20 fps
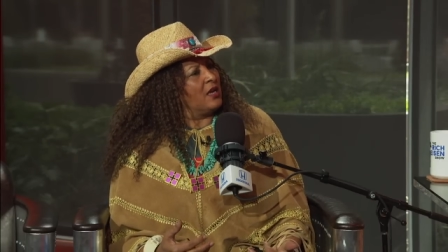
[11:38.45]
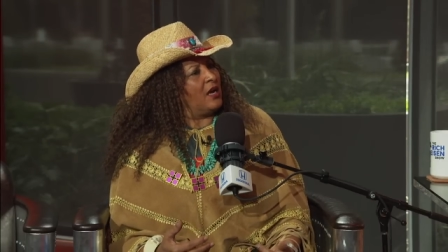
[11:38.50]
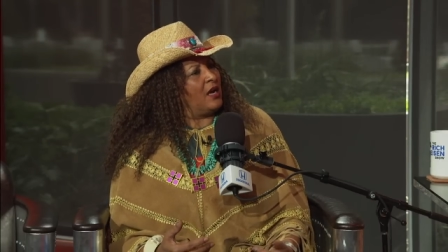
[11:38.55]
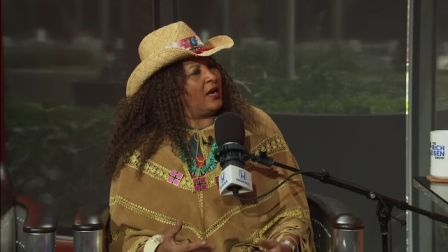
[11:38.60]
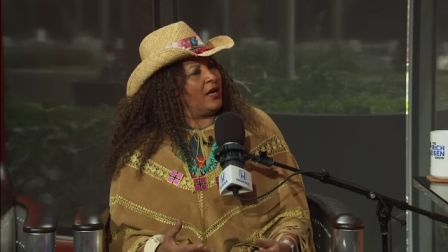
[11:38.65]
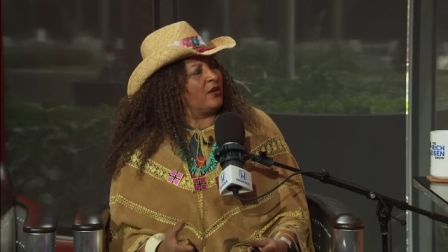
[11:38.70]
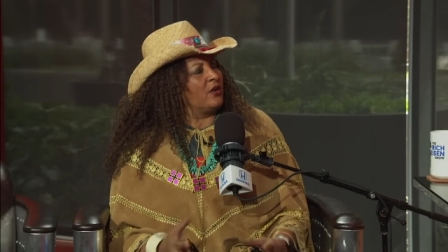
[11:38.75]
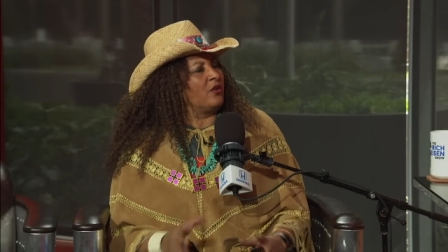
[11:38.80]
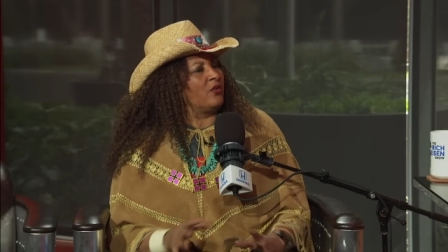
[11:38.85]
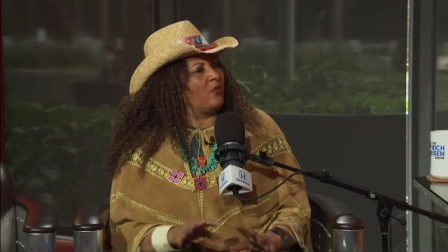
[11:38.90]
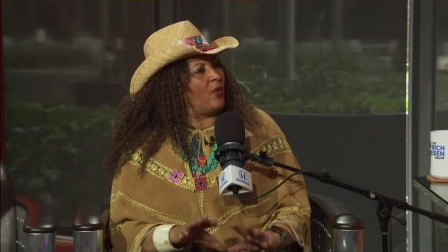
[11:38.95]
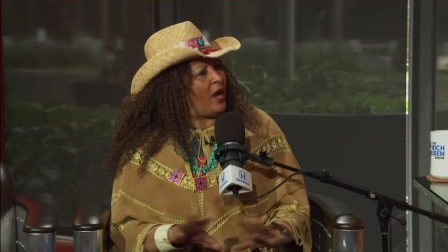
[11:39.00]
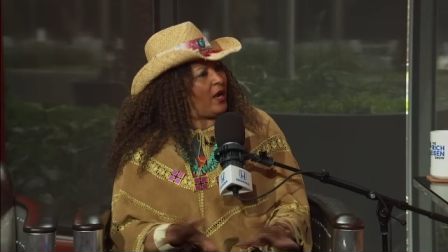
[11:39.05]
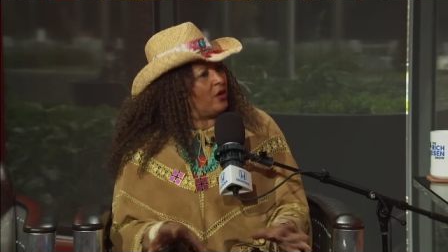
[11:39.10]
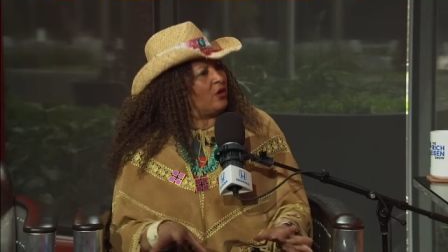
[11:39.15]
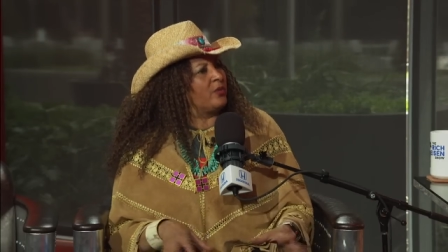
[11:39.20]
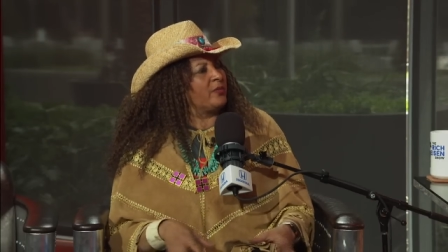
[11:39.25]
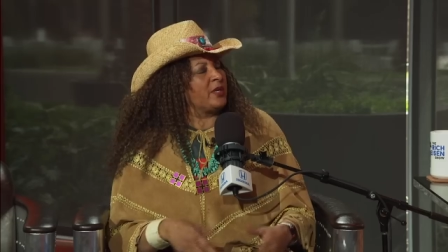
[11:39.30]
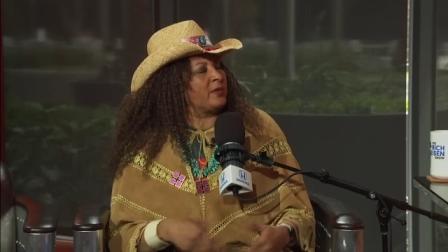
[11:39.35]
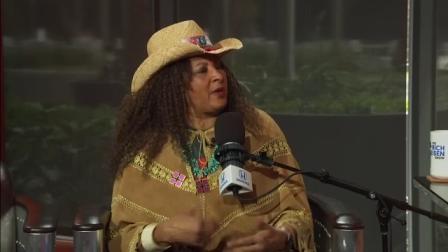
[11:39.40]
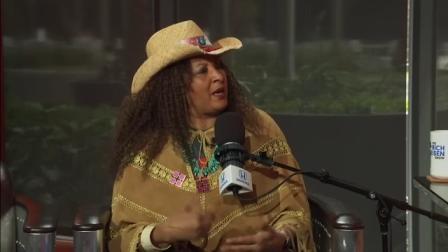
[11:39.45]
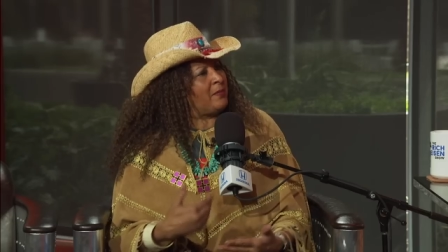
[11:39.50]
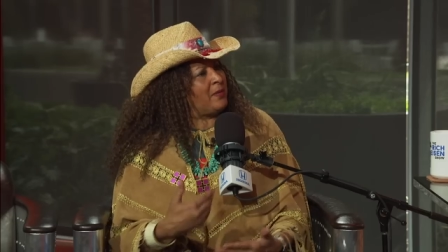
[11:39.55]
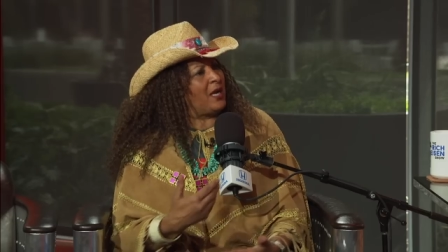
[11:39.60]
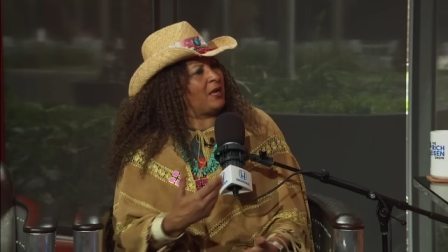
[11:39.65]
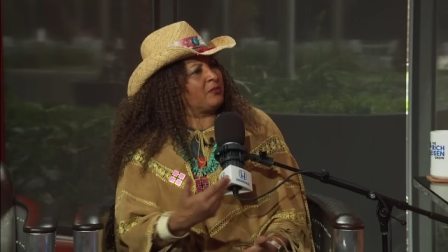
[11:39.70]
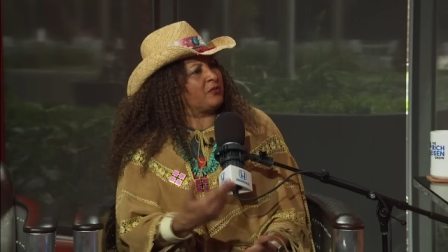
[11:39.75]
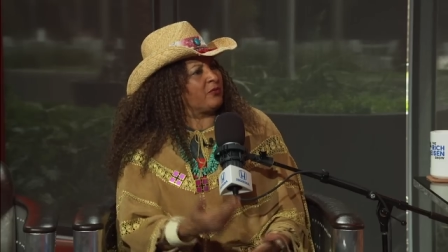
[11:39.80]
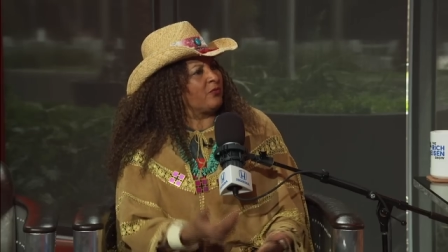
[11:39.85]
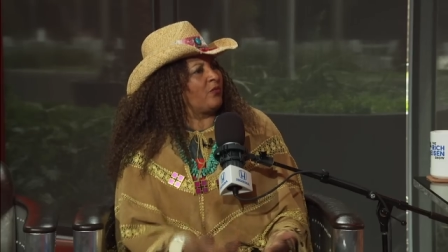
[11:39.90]
Idaho, Wyoming. My
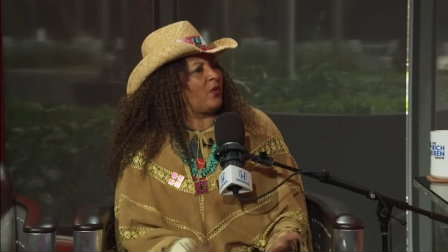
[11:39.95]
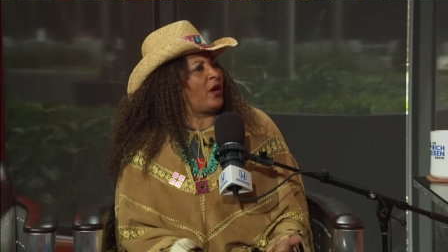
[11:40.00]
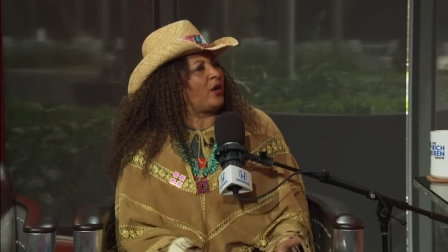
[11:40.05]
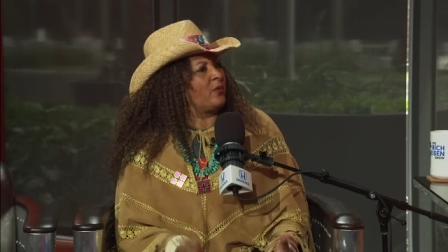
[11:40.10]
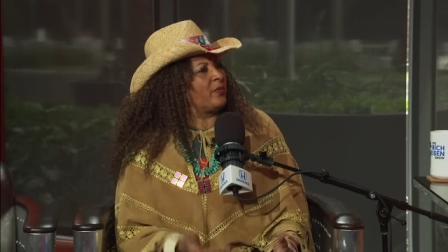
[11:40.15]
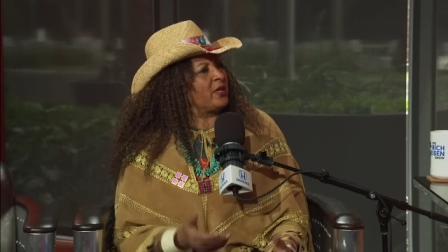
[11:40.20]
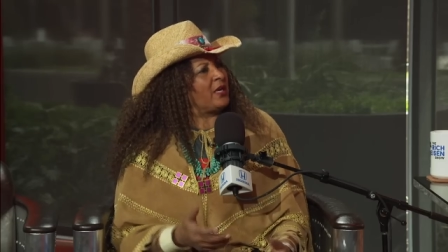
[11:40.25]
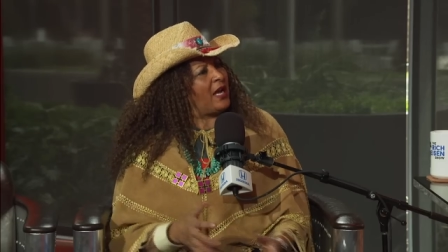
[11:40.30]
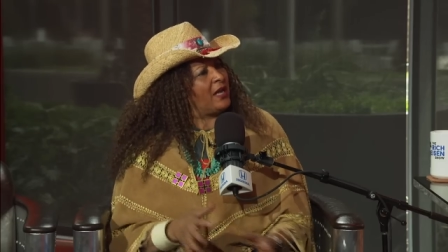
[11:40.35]
mom's from Wyoming.